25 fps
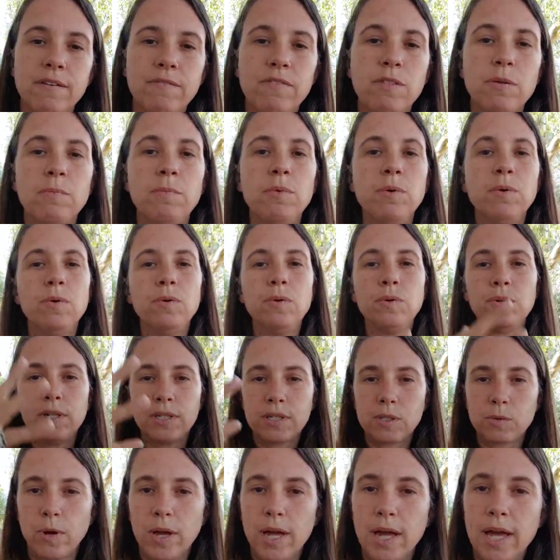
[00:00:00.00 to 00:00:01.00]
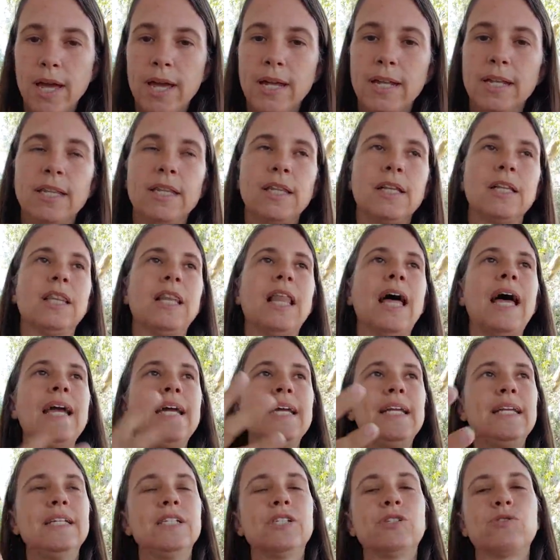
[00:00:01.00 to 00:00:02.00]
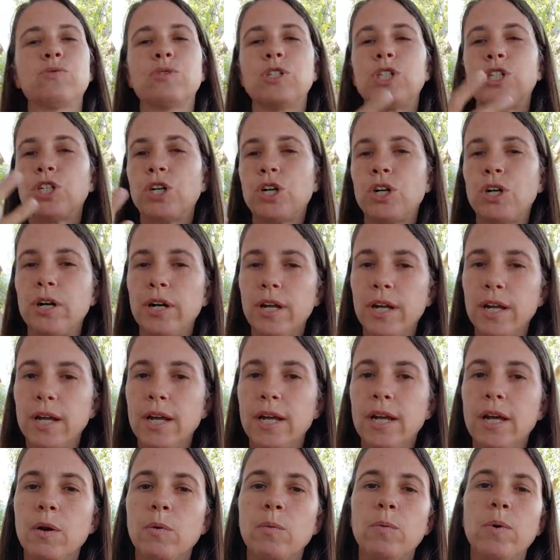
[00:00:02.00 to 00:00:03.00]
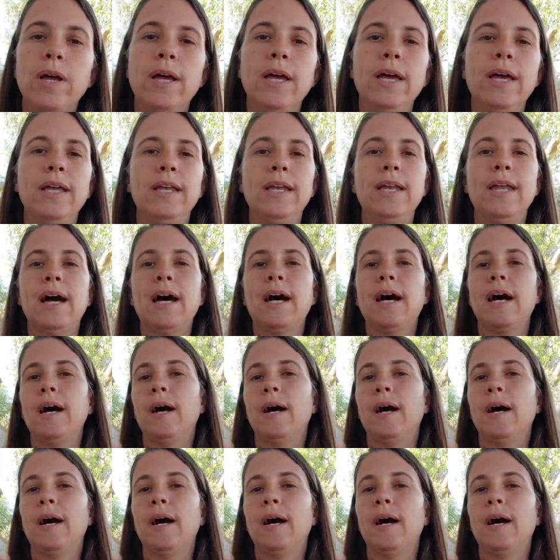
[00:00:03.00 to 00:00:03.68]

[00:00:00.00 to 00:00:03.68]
of the moon is when the light is returning, when